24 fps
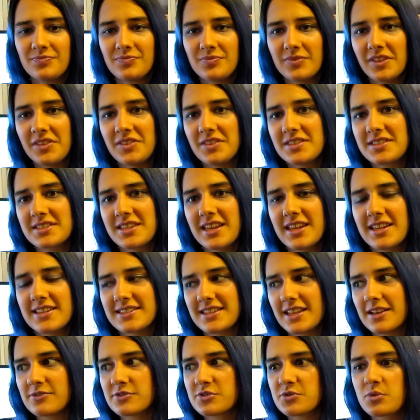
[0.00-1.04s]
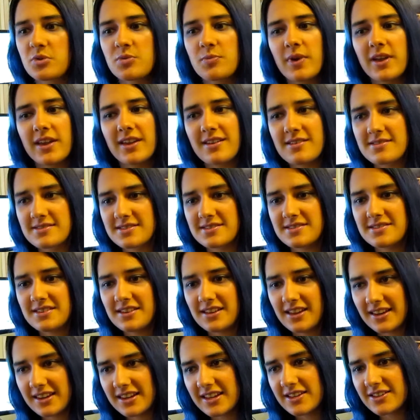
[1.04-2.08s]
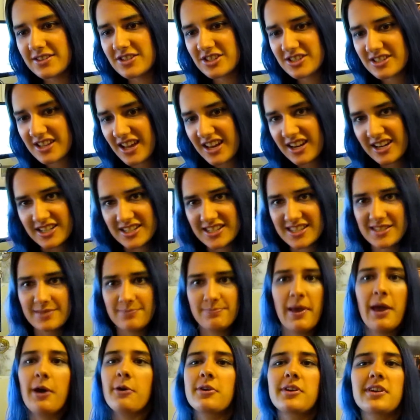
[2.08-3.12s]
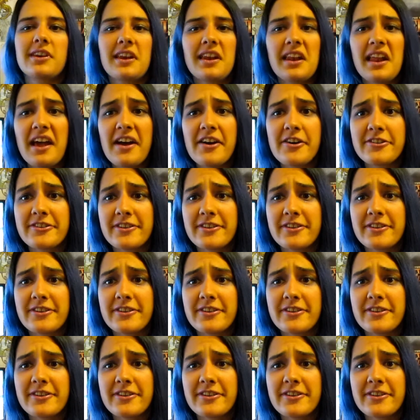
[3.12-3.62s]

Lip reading: In this case, I was with my cousin, and he just kind of spouted it out,